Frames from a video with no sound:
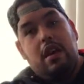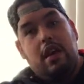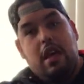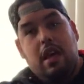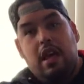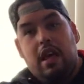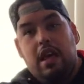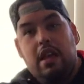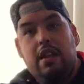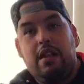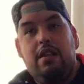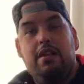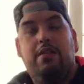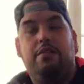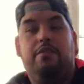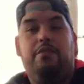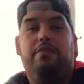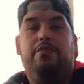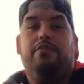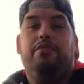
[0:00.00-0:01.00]
and
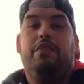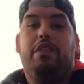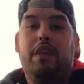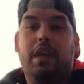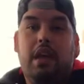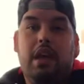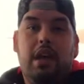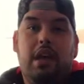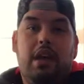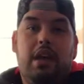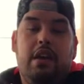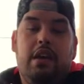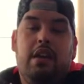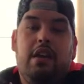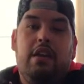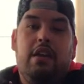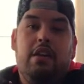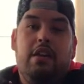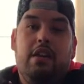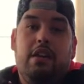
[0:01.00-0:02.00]
yeah,
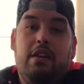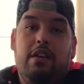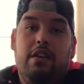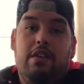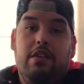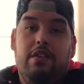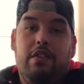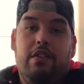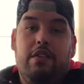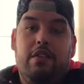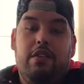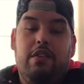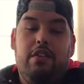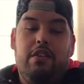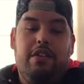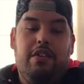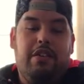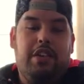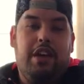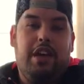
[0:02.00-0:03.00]

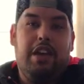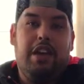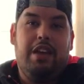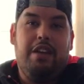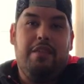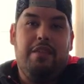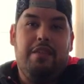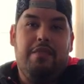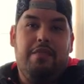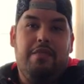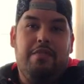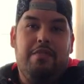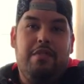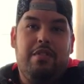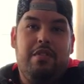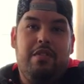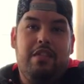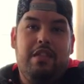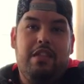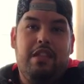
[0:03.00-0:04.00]
okay,
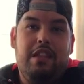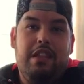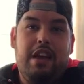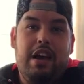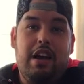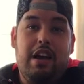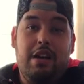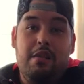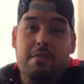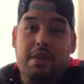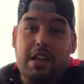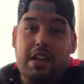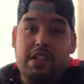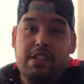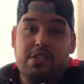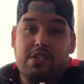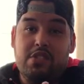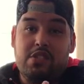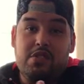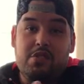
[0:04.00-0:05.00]
make
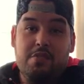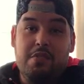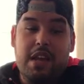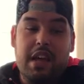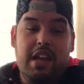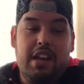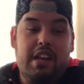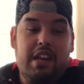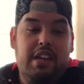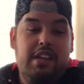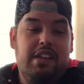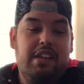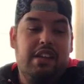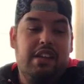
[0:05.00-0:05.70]
it so dramatic.